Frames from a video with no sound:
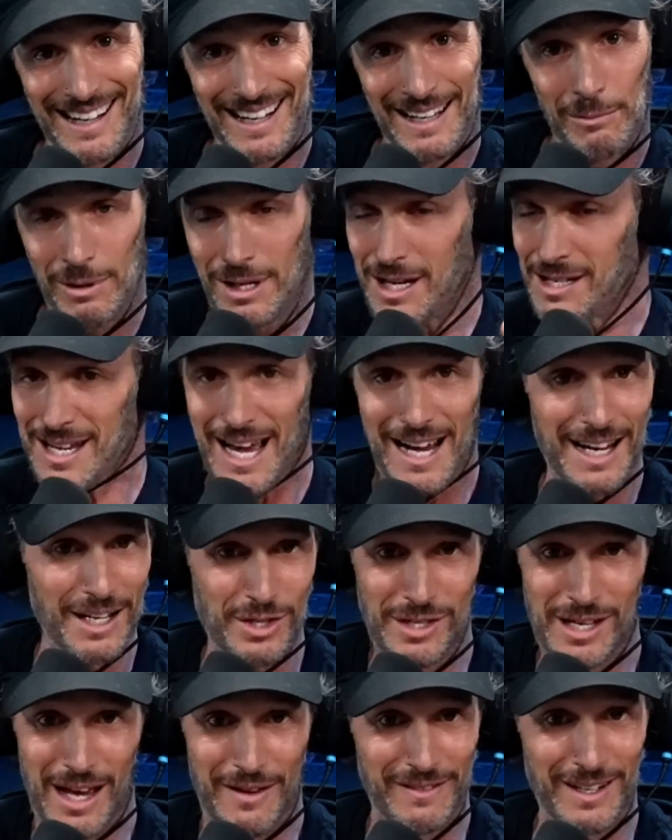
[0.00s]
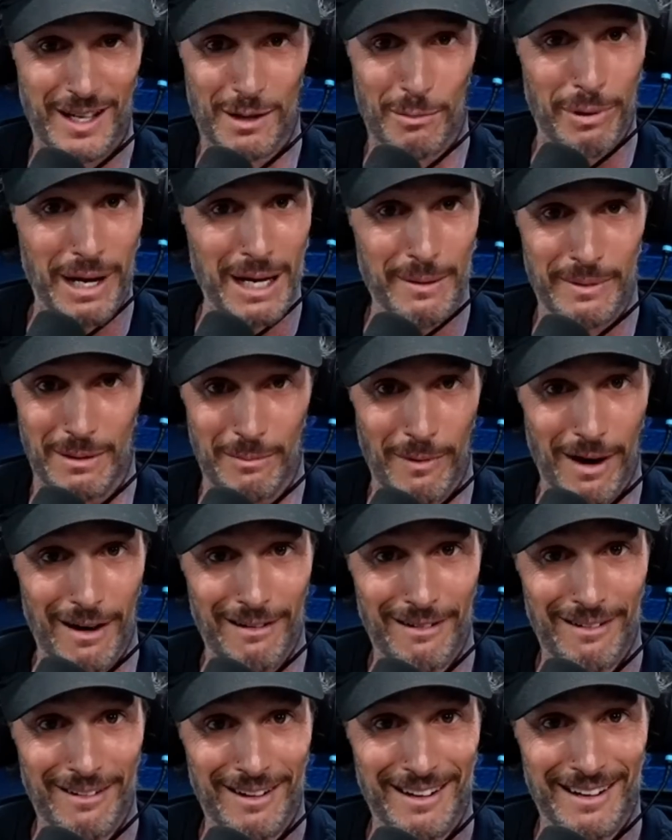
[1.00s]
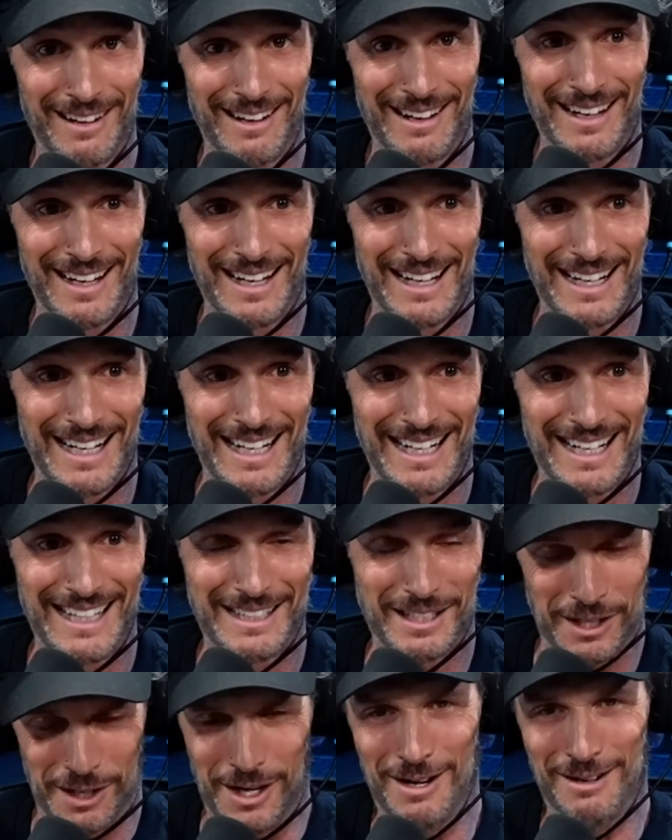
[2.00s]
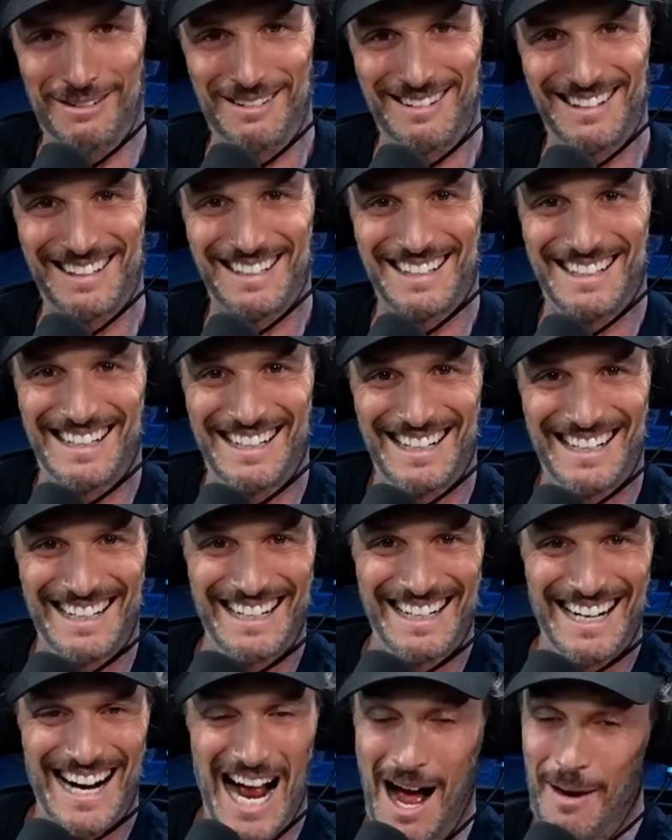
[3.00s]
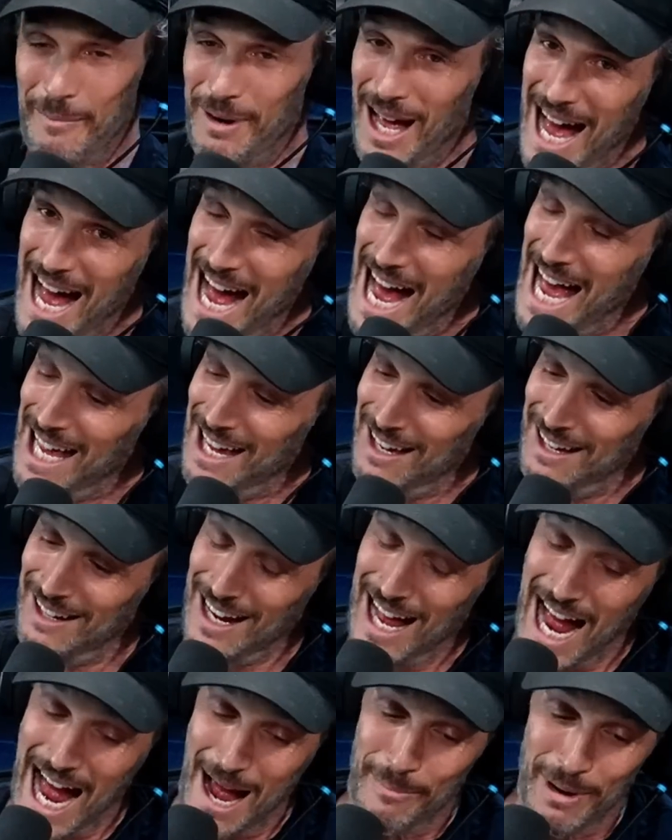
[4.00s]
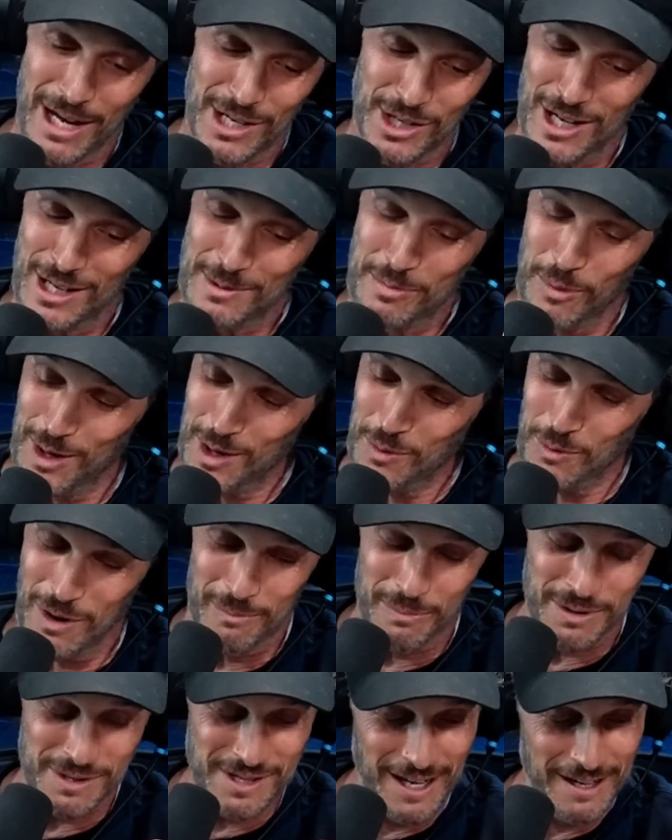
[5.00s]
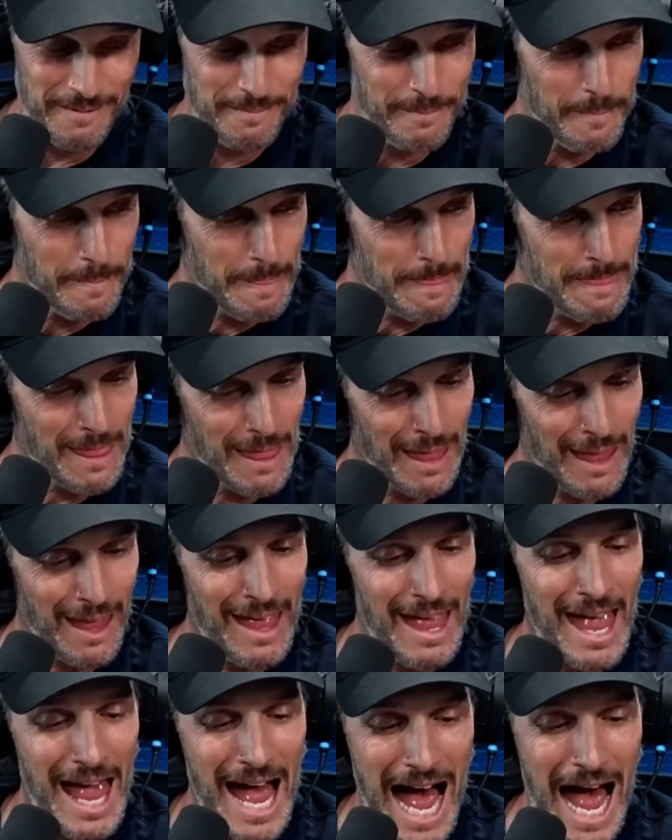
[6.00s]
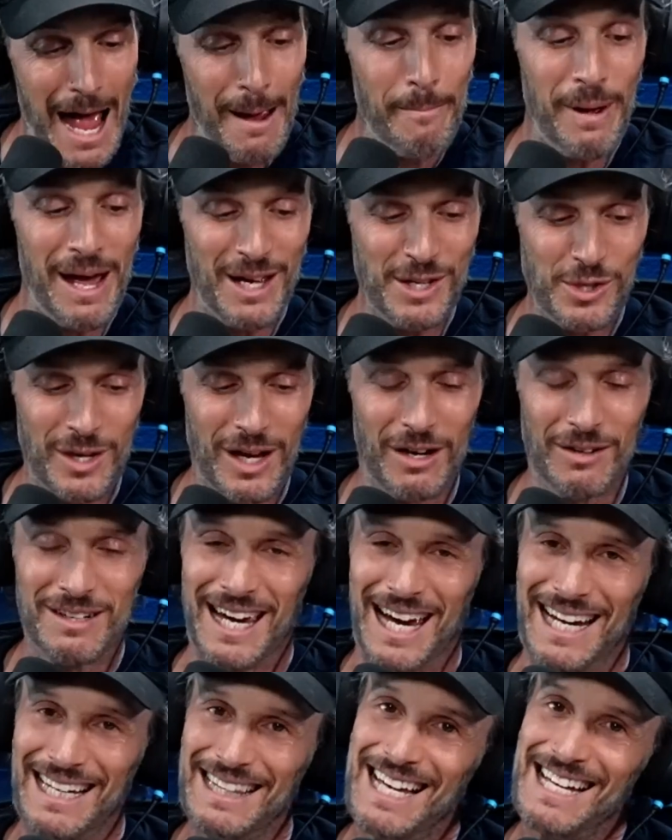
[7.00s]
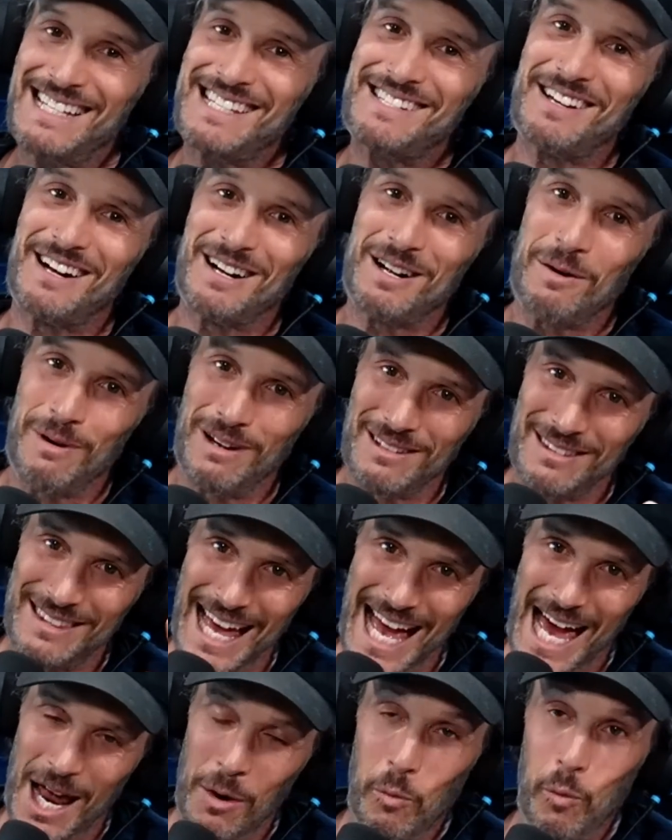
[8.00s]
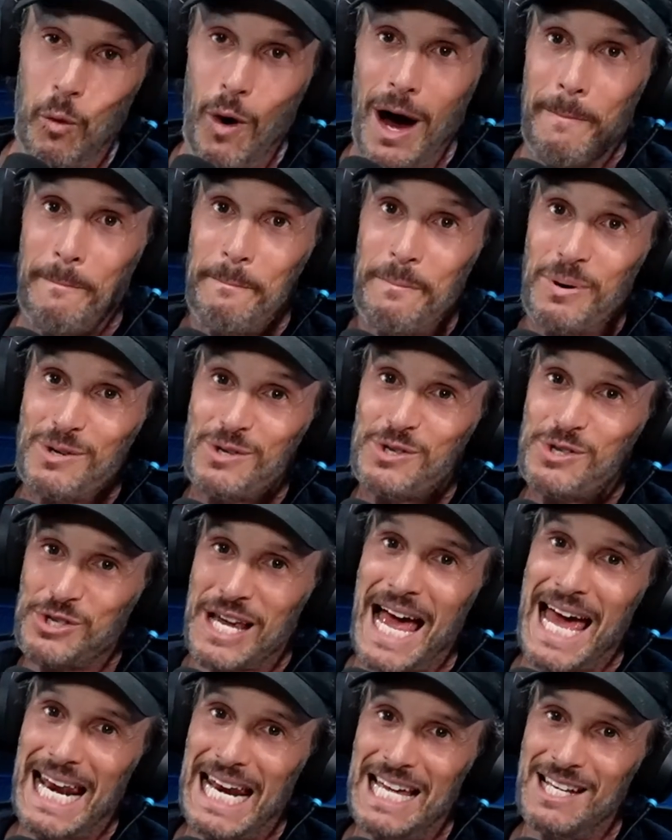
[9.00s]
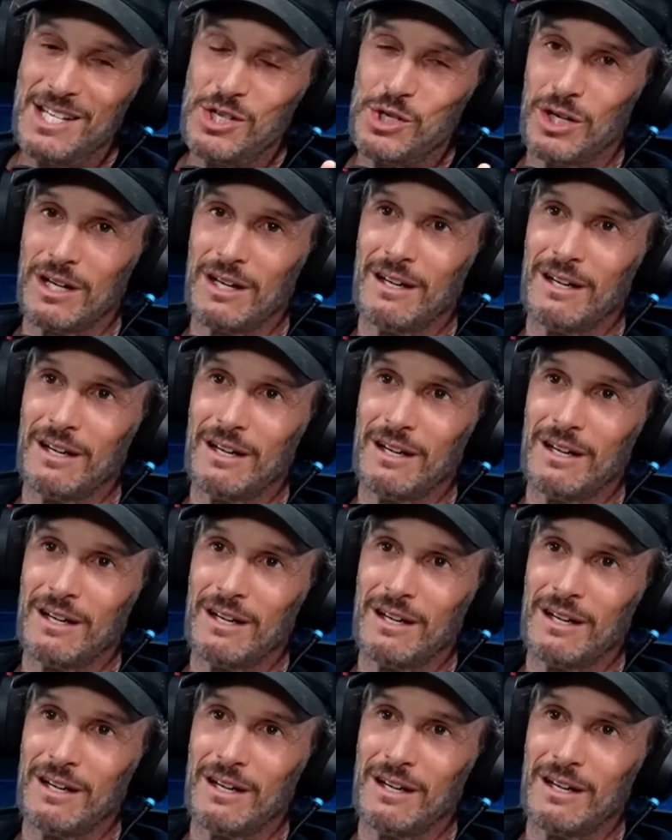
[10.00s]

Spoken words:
Because I could just have another baby tomorrow. Do you know? I mean, I bet you it's more than 1%. I bet, okay, let's talk about that. What percentage